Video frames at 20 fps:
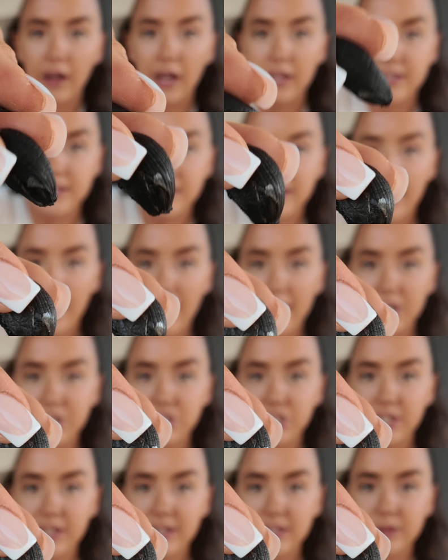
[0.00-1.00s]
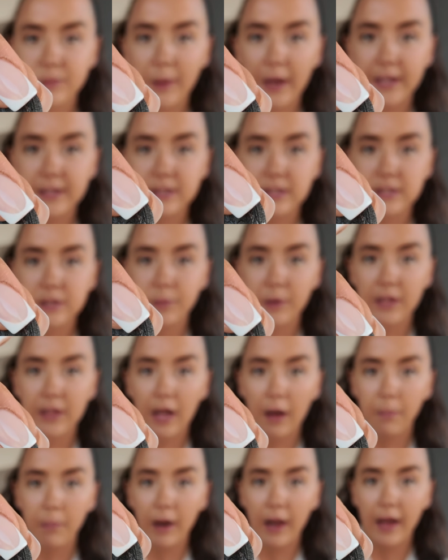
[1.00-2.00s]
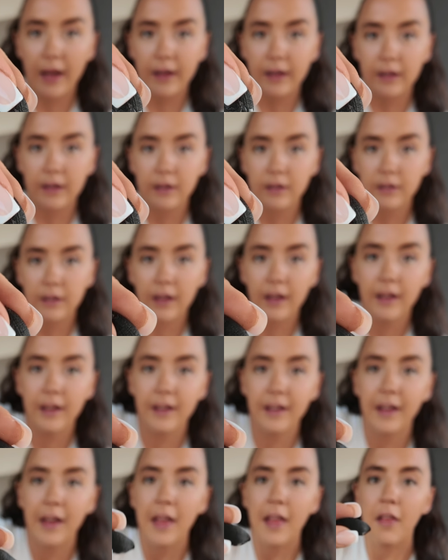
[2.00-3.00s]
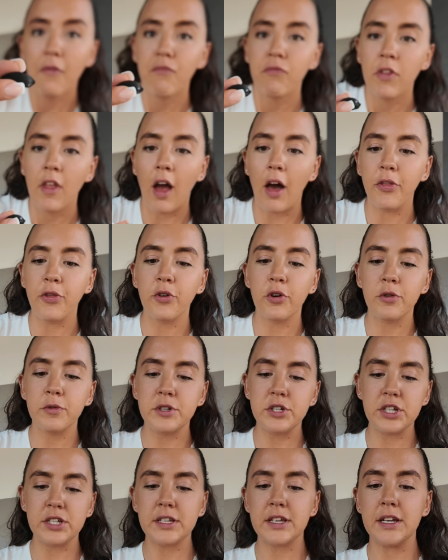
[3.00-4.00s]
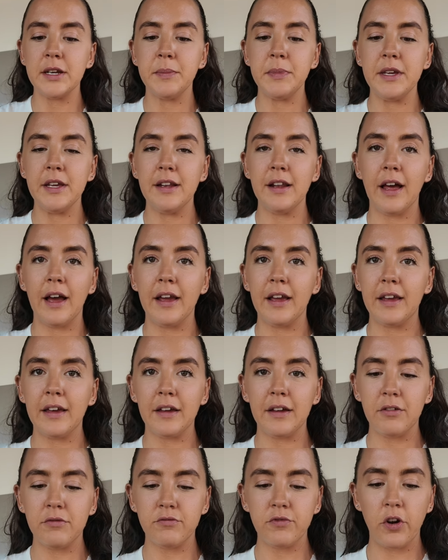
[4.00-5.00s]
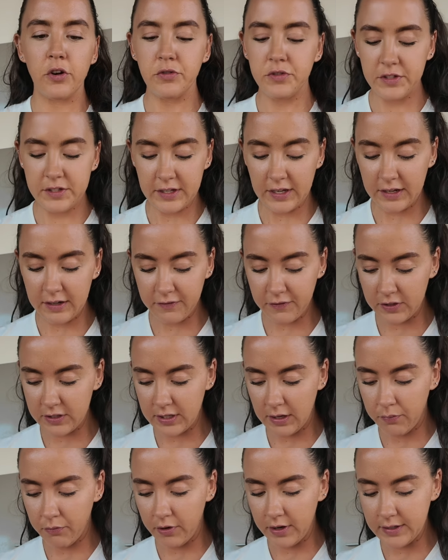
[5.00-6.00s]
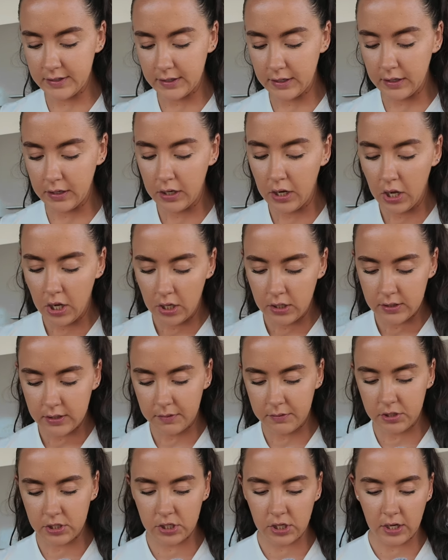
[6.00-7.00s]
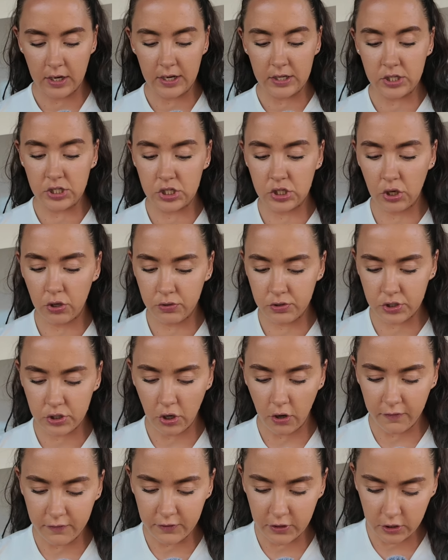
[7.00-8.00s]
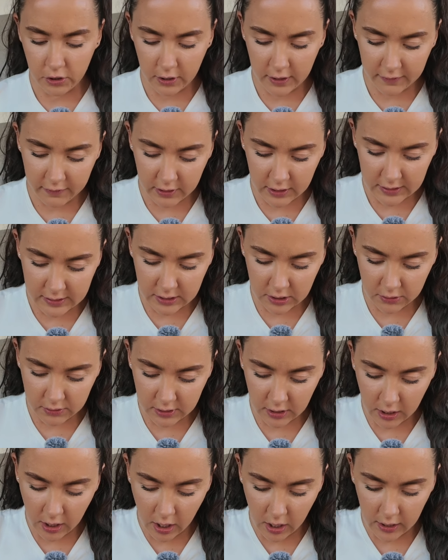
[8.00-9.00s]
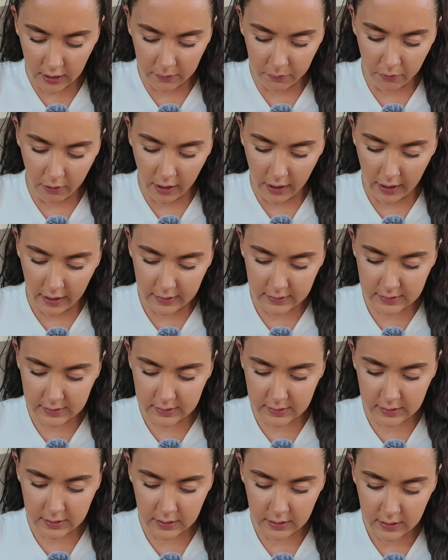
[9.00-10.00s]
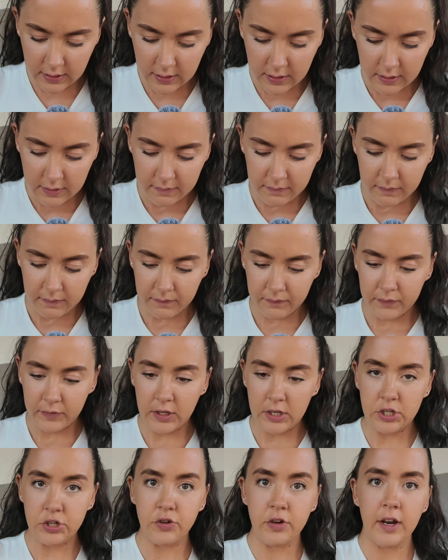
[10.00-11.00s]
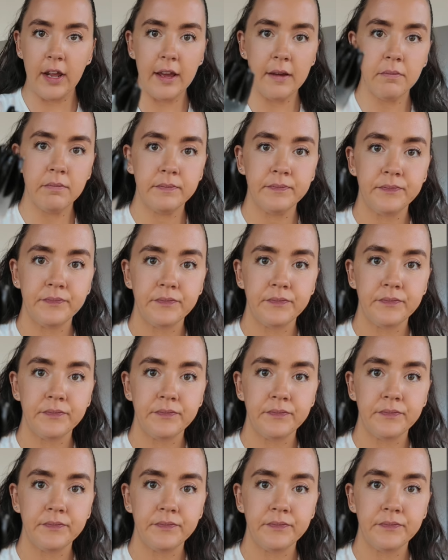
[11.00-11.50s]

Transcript: I didn't actually expect it to be that black. I thought it was just going to be like roasted for some reason. So I'm just going to, it's so soft, you don't even need to use a garlic press. Literally.